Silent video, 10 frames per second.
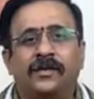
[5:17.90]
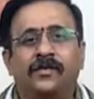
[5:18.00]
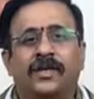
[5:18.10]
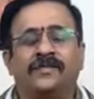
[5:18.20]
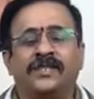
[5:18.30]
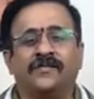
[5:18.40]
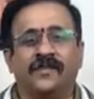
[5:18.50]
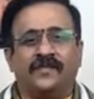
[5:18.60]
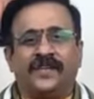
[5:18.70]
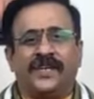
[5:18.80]

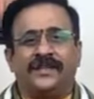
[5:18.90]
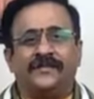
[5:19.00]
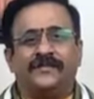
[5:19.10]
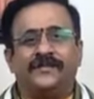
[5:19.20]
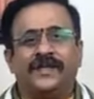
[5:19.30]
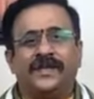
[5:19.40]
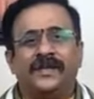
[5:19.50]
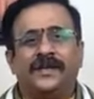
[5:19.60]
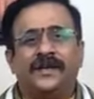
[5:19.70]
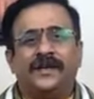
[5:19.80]
2015,
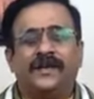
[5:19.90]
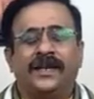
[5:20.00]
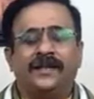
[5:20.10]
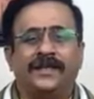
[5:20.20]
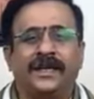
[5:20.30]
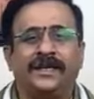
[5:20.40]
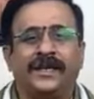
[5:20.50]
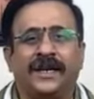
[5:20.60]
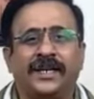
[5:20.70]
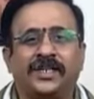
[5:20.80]
when the
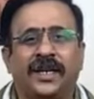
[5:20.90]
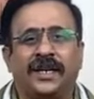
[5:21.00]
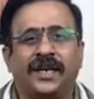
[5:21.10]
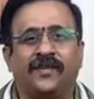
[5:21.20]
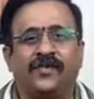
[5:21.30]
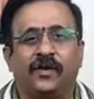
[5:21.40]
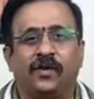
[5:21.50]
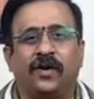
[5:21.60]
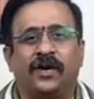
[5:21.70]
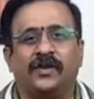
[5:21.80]
International Day of
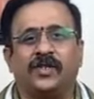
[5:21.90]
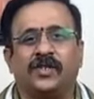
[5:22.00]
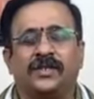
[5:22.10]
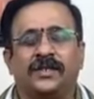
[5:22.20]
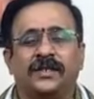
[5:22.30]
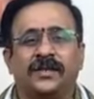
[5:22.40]
Yoga was